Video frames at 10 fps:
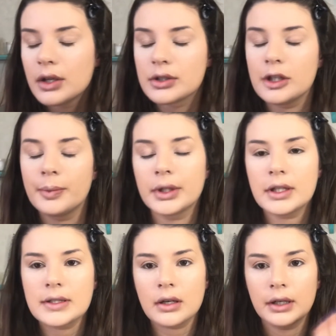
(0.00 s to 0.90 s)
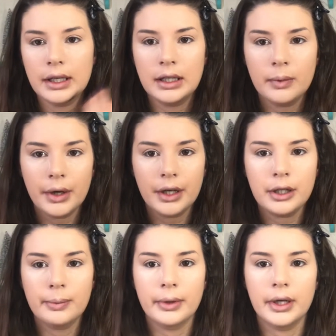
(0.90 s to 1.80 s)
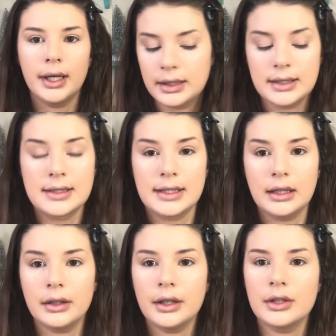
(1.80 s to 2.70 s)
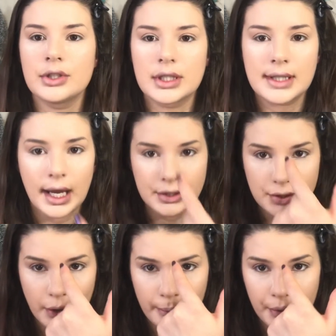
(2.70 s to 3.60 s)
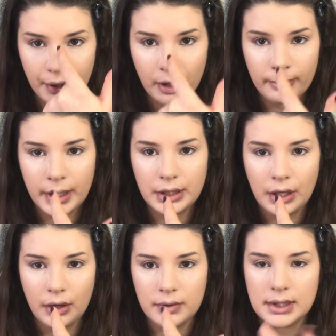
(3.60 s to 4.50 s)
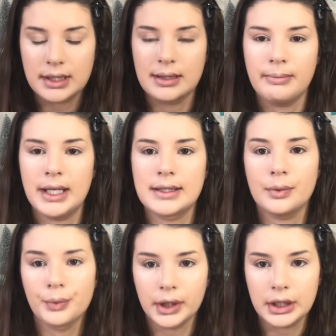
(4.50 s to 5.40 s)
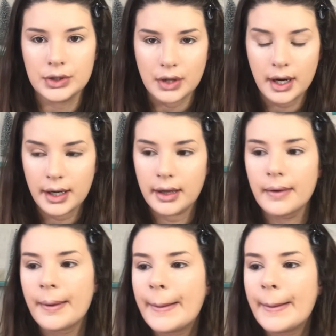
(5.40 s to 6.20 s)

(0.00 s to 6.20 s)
So you put this on anywhere you put concealer, just I don't put it on my nose because it makes it really dry.